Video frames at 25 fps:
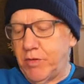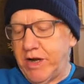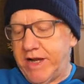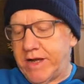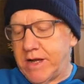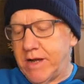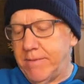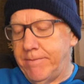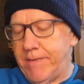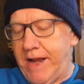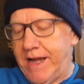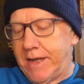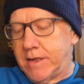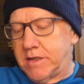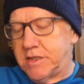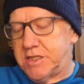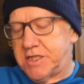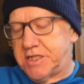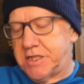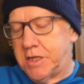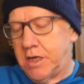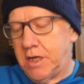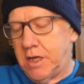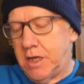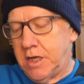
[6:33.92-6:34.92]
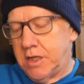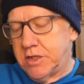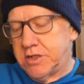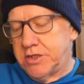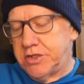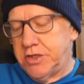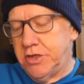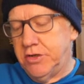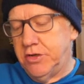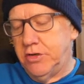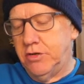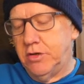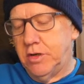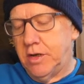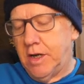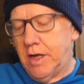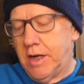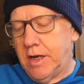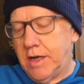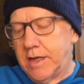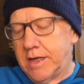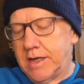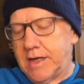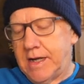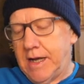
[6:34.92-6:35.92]
commence to
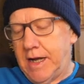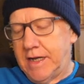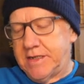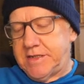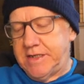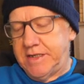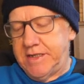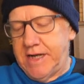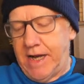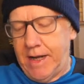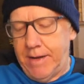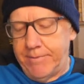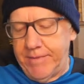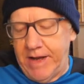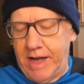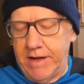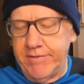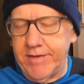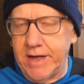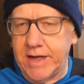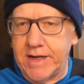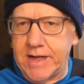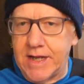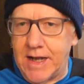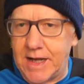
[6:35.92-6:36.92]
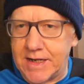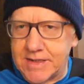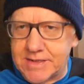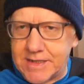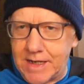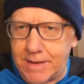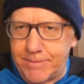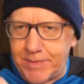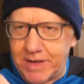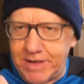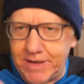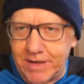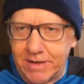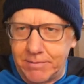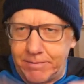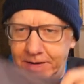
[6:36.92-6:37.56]
cut it up. Now, I mean, cut up a little